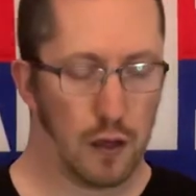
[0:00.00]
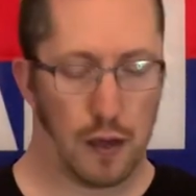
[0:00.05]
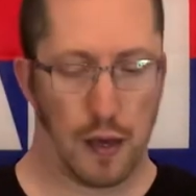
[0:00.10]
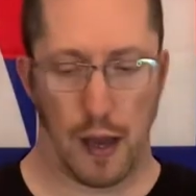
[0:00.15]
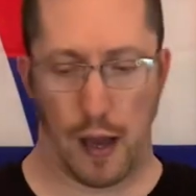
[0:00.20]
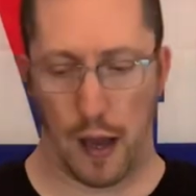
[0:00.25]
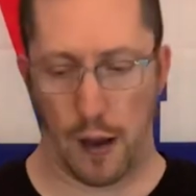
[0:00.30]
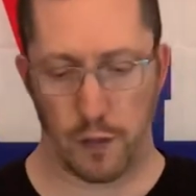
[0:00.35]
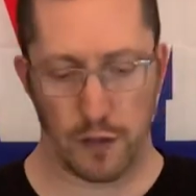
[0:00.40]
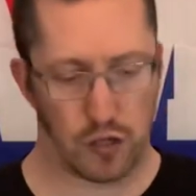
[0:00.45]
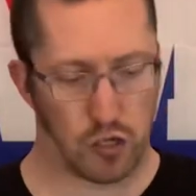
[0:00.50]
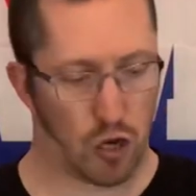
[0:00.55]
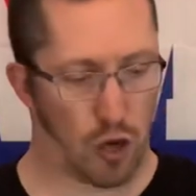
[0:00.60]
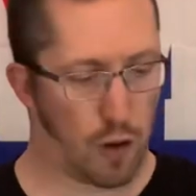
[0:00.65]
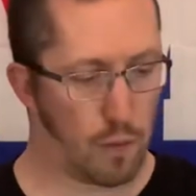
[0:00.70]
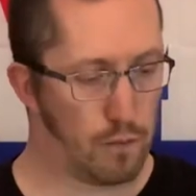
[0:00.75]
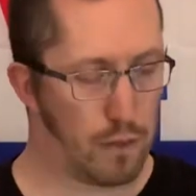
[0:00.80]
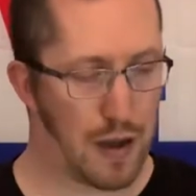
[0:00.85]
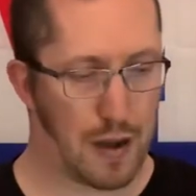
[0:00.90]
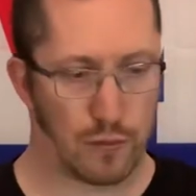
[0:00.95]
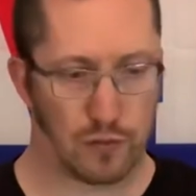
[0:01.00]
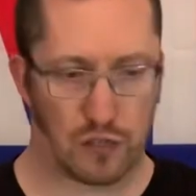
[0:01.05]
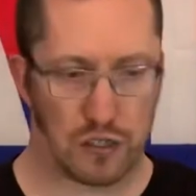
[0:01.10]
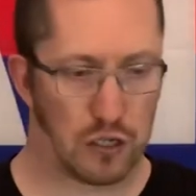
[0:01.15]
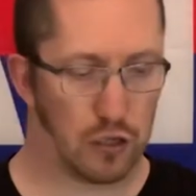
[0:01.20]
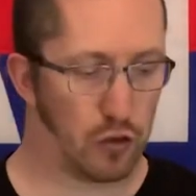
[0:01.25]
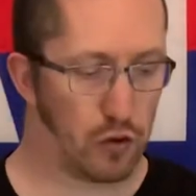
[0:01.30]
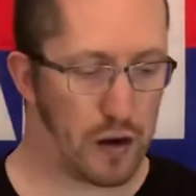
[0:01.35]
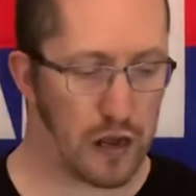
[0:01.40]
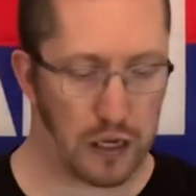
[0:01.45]
It's not mounted
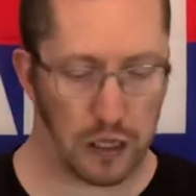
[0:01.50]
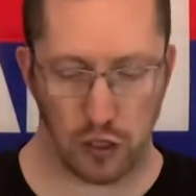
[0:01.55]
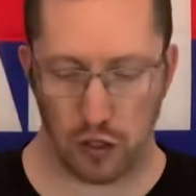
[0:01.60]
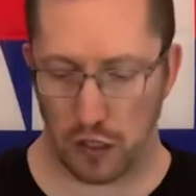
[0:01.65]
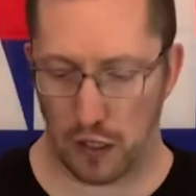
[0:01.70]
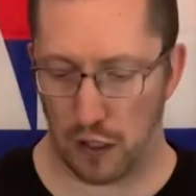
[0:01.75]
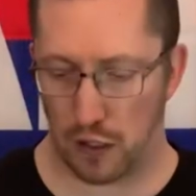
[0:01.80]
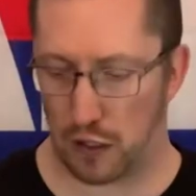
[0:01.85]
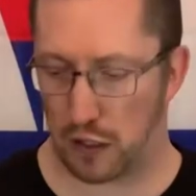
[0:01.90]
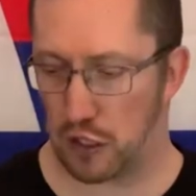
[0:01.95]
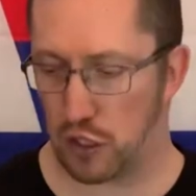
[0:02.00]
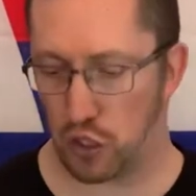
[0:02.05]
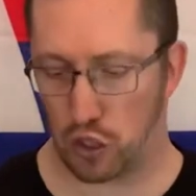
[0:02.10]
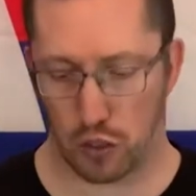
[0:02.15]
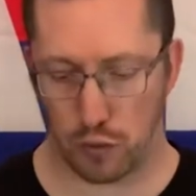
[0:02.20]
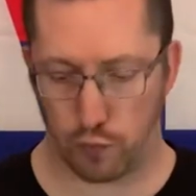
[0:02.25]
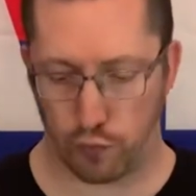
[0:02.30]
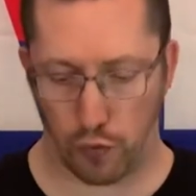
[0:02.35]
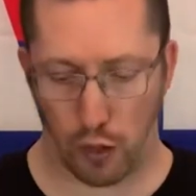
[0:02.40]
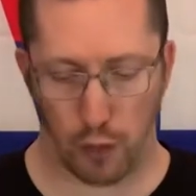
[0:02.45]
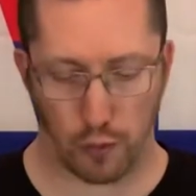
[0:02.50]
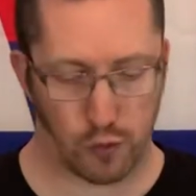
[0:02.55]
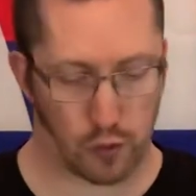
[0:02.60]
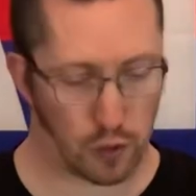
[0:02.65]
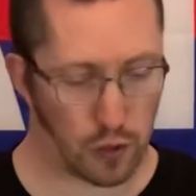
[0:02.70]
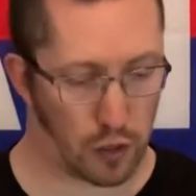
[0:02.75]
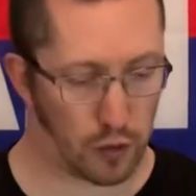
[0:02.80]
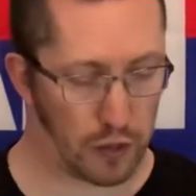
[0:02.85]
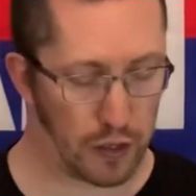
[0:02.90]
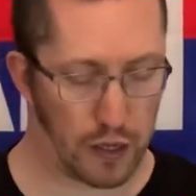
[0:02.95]
or anything. It's just propped
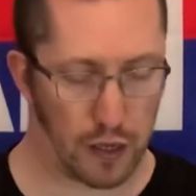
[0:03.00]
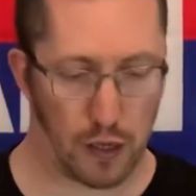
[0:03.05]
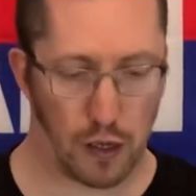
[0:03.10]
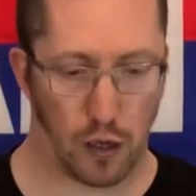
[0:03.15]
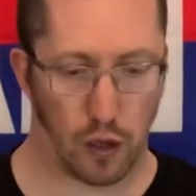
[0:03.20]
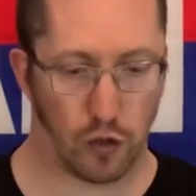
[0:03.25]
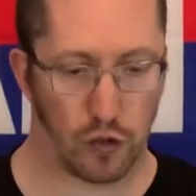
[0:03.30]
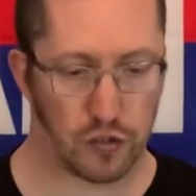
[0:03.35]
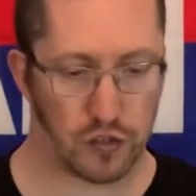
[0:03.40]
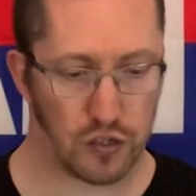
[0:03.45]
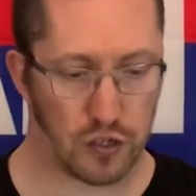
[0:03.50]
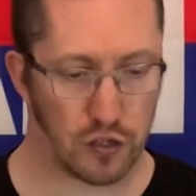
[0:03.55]
on here on the